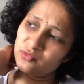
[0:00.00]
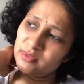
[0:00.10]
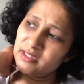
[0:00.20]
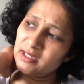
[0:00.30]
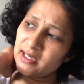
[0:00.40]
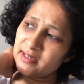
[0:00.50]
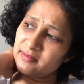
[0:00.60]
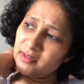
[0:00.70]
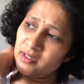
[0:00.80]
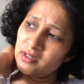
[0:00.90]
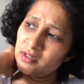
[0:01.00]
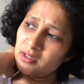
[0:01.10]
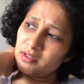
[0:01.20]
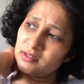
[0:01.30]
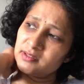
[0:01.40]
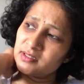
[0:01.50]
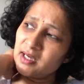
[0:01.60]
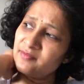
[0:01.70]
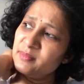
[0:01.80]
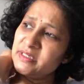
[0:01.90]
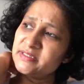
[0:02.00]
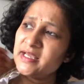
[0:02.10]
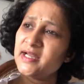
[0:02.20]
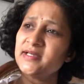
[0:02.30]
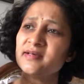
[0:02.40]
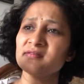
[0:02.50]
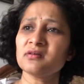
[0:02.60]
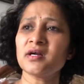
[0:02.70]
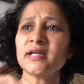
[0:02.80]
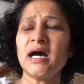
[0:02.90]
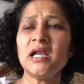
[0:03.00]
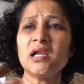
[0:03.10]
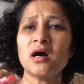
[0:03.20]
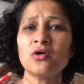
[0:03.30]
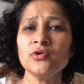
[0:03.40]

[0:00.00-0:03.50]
We have the government there does not allow